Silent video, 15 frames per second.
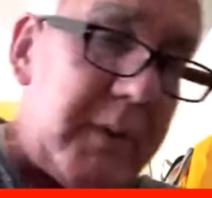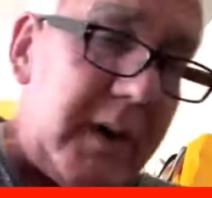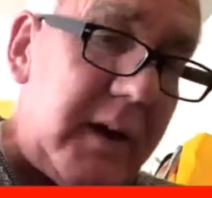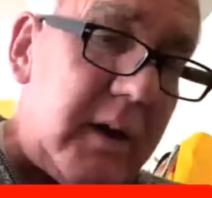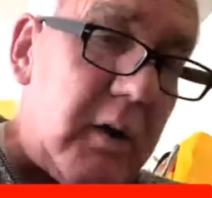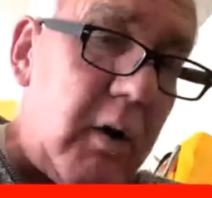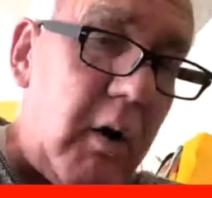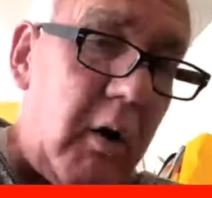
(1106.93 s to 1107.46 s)

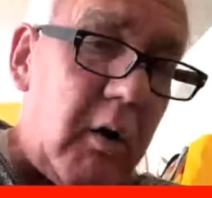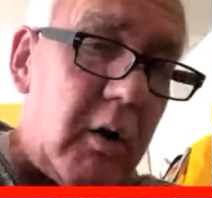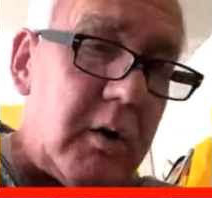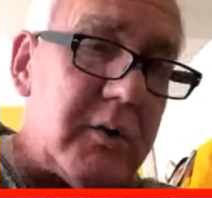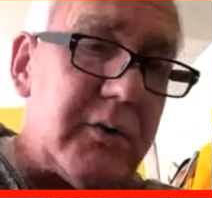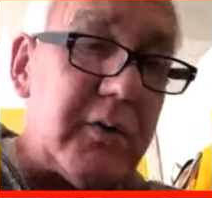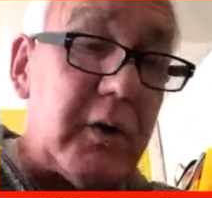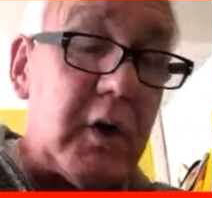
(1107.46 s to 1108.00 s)

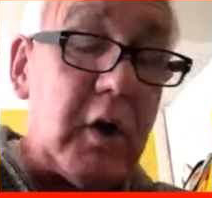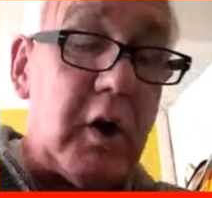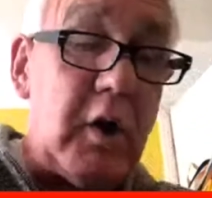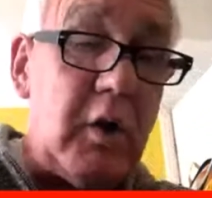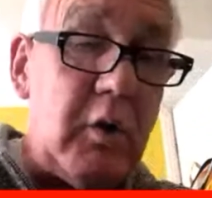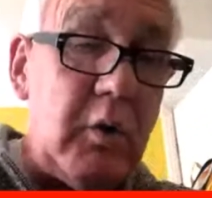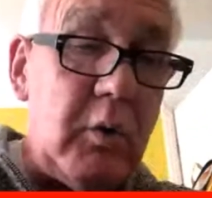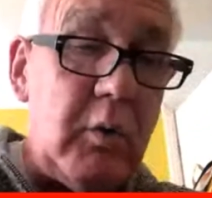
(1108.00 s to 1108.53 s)
because the
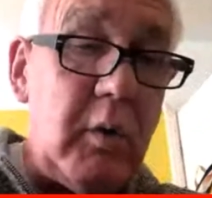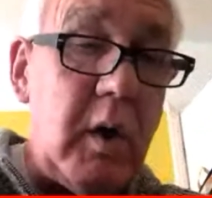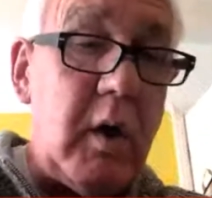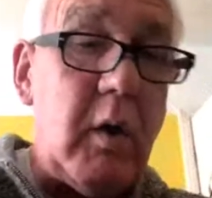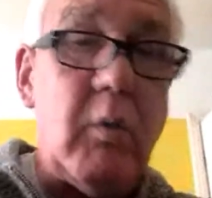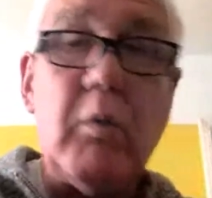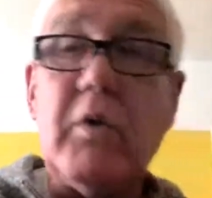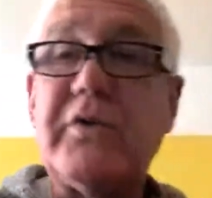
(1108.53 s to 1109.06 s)
clue
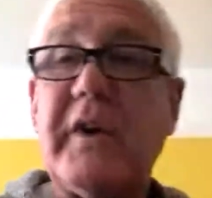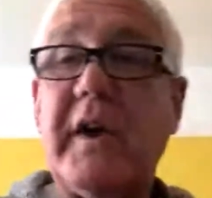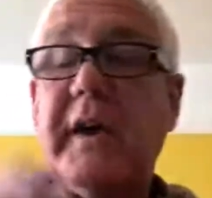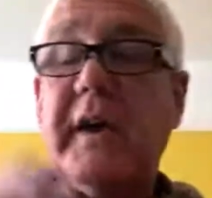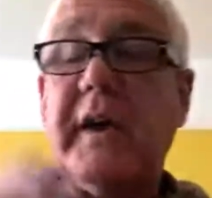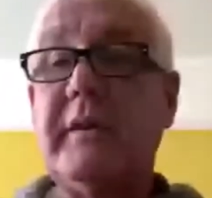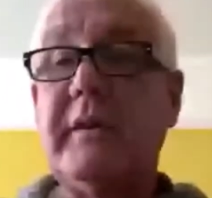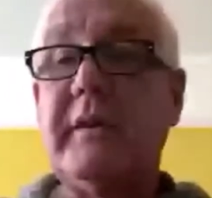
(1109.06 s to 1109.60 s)
was
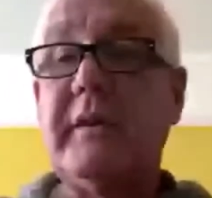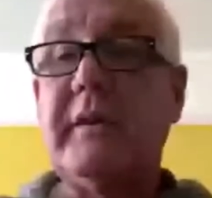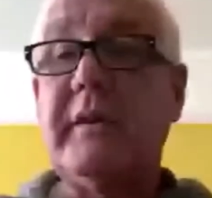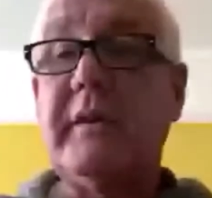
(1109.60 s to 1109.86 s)
in